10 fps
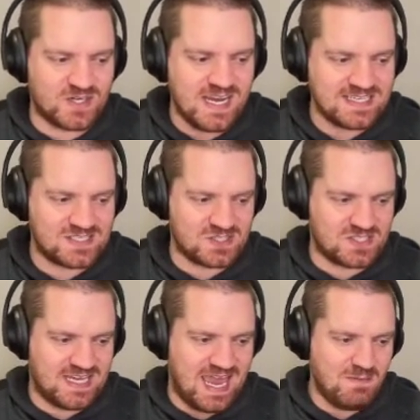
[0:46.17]
because there's
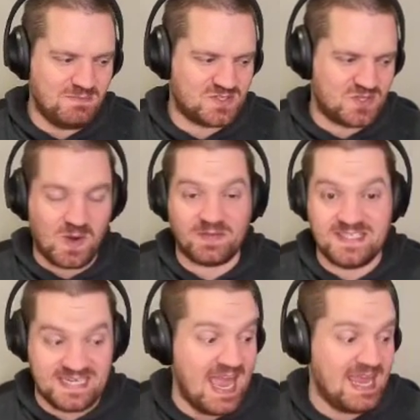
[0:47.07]
games throughout the
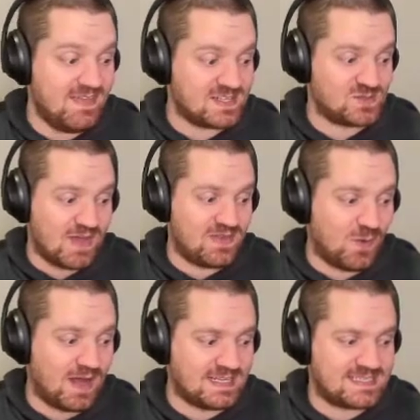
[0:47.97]
day, and that's why I think
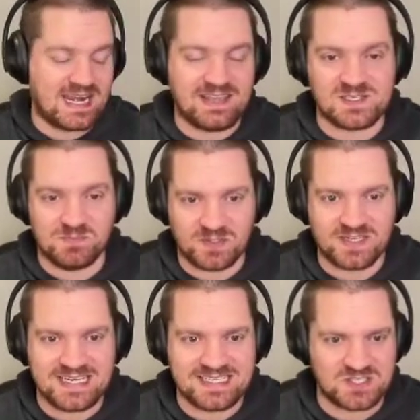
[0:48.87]
why it kind of gets
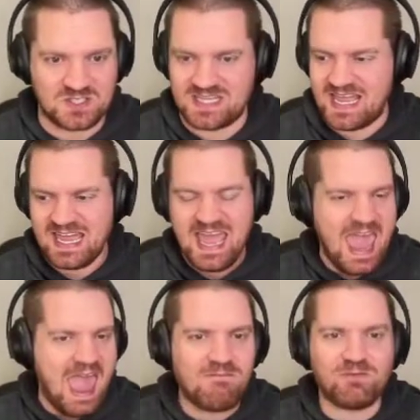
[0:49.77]
blurry, because it's just like
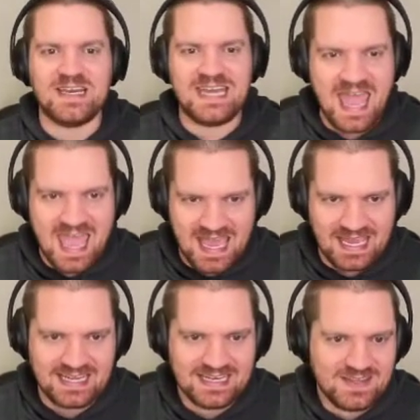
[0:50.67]
every
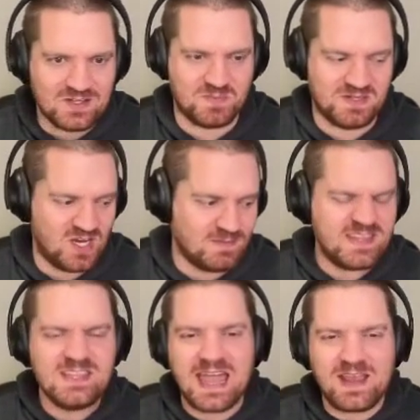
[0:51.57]
day there's a bunch of games,
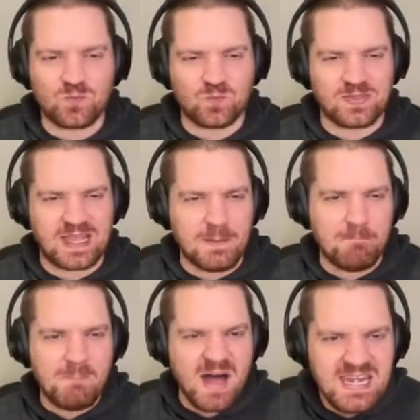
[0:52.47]
and then like the
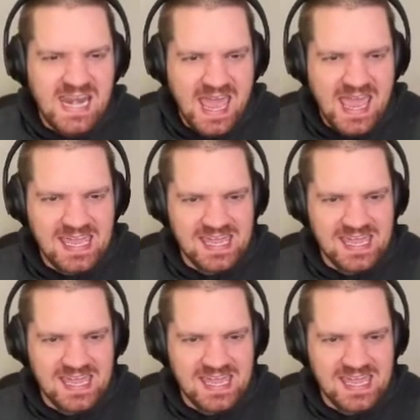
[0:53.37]
Monday